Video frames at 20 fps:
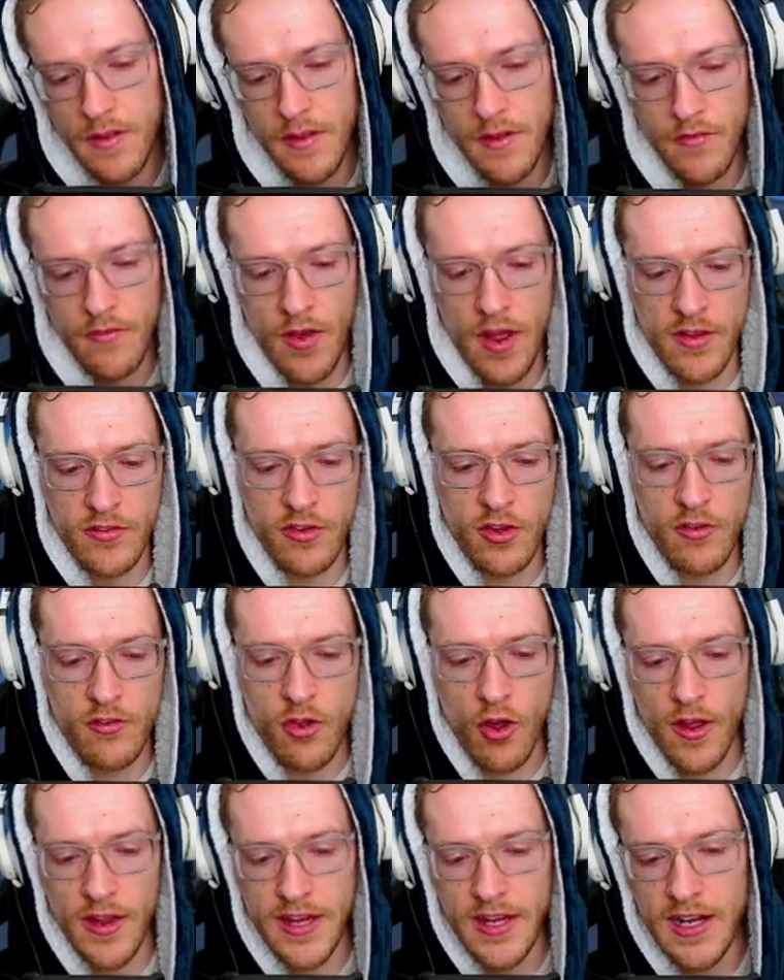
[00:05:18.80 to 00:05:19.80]
Right, so you've
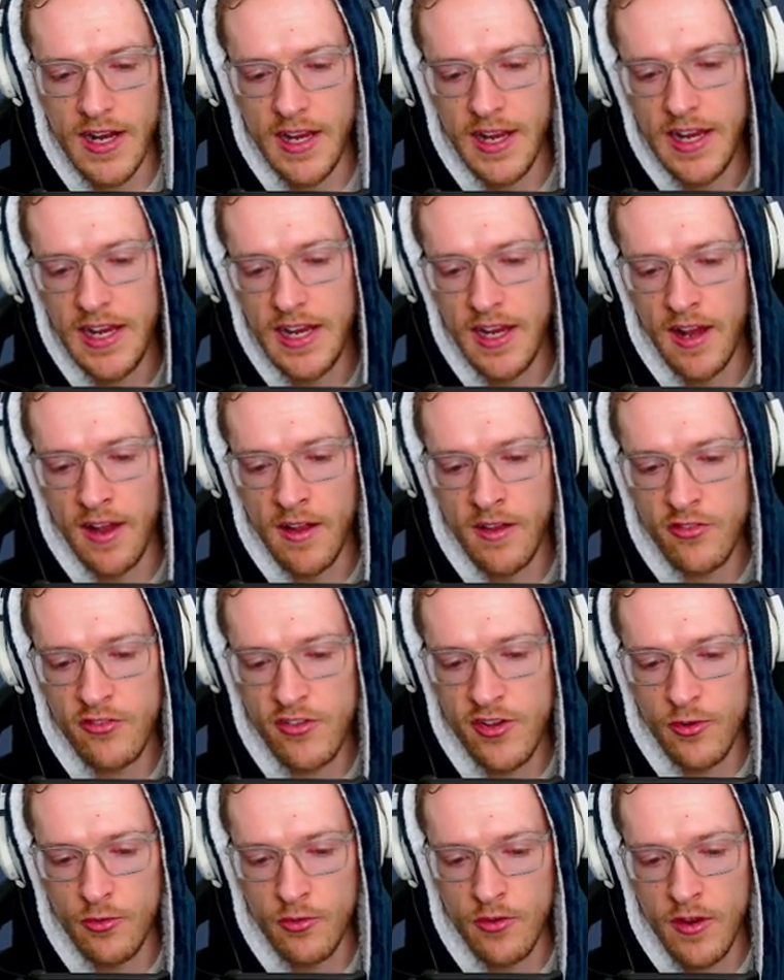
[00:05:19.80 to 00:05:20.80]
got healer,
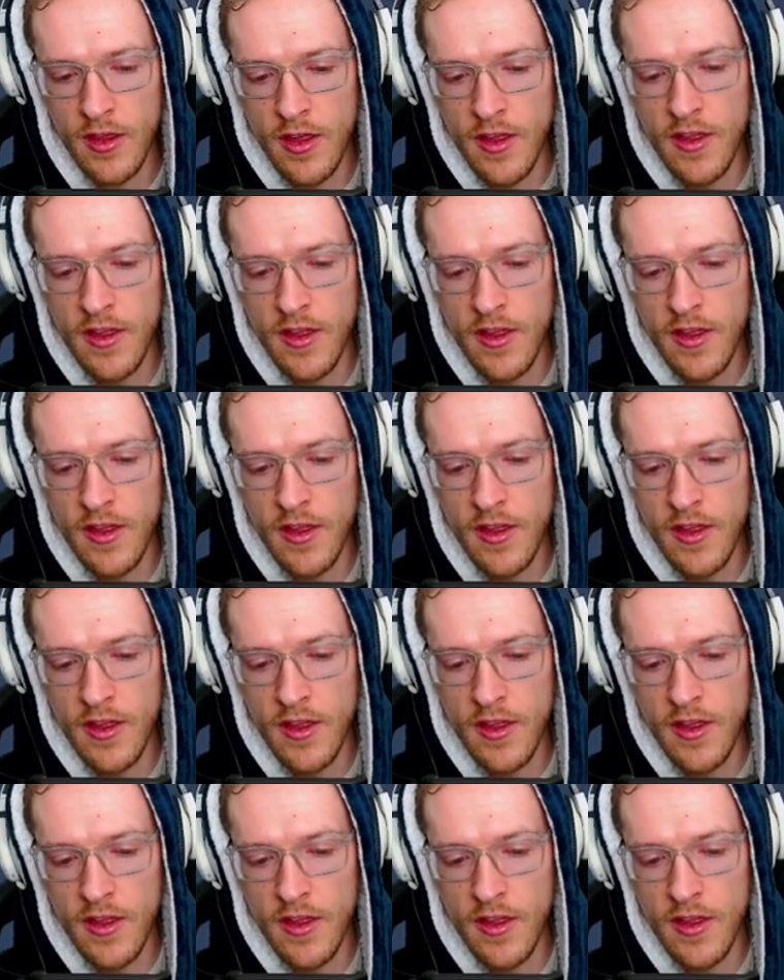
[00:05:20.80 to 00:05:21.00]
shield.